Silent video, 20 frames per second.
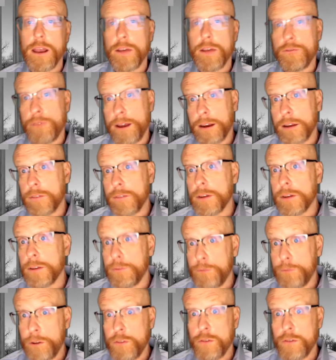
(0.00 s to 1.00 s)
effective, and
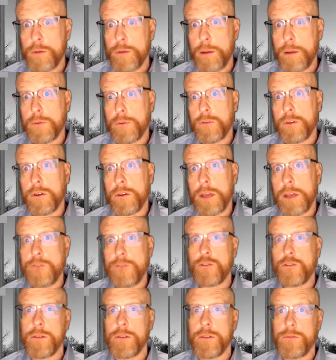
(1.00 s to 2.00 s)
efficient
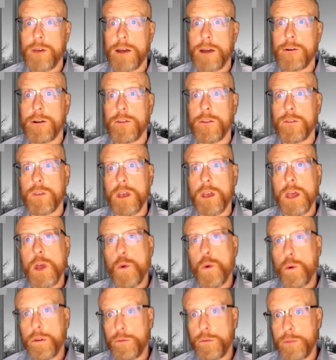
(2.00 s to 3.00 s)
representation of veterans
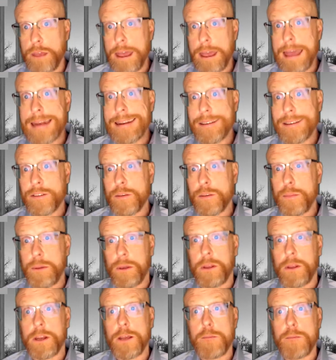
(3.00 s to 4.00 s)
with VA
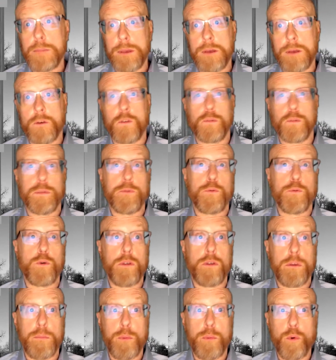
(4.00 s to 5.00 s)
disability appeals before
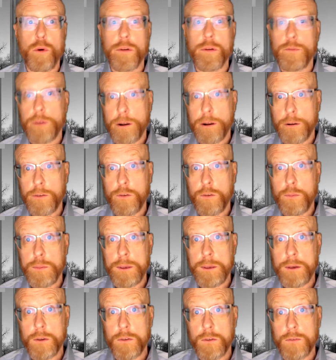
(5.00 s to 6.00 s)
the Board of Veterans
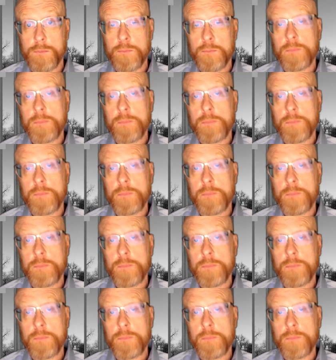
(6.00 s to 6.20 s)
Appeals,